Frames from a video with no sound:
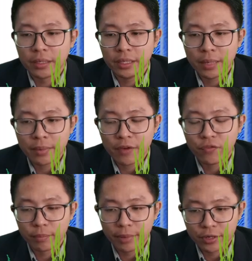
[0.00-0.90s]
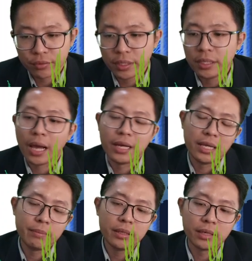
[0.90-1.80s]
EMF for battery. I
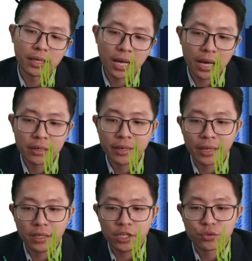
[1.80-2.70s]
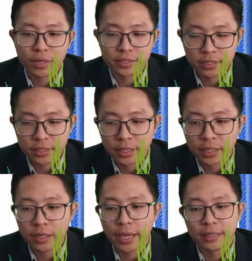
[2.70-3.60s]
label the current at each
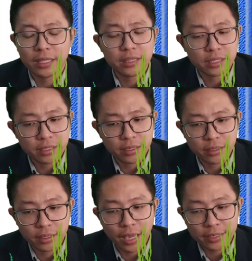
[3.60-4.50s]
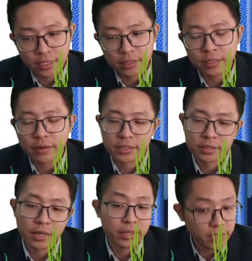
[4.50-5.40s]
resistor and external
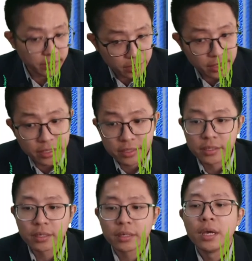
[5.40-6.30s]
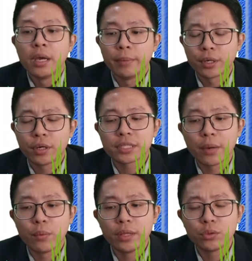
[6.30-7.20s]
resistor and internal resistor, because
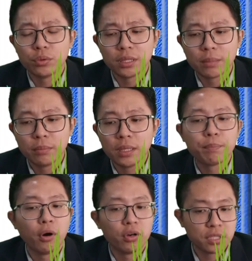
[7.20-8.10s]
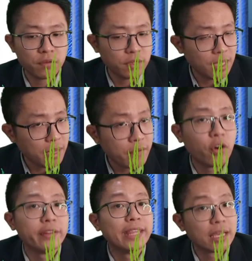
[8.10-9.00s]
I want to determine positive EMF
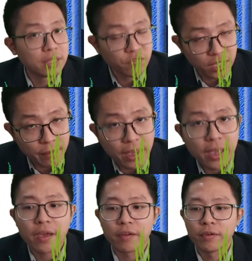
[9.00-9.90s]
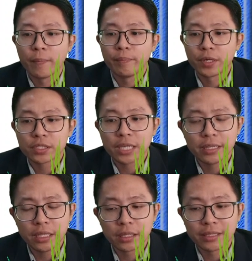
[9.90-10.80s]
or negative EMF. Because I
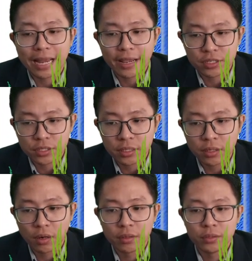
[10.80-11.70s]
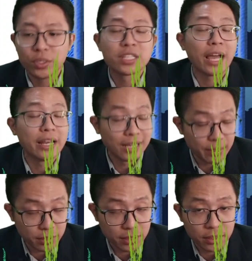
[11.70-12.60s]
need the direction which I
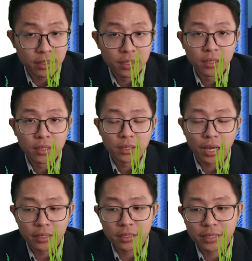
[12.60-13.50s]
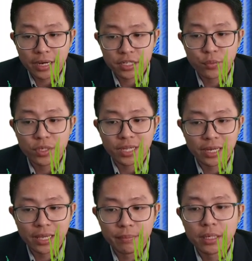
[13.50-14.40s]
label. I need the direction which I
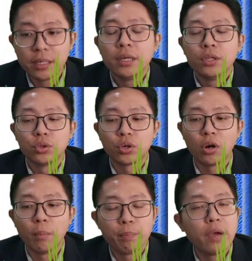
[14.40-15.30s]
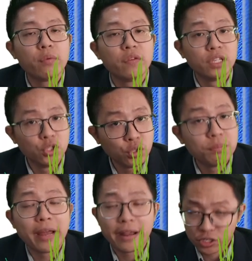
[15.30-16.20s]
label to compare with the
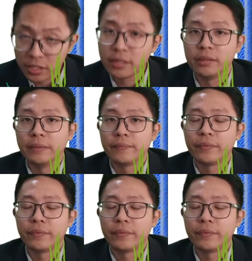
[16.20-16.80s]
loop direction.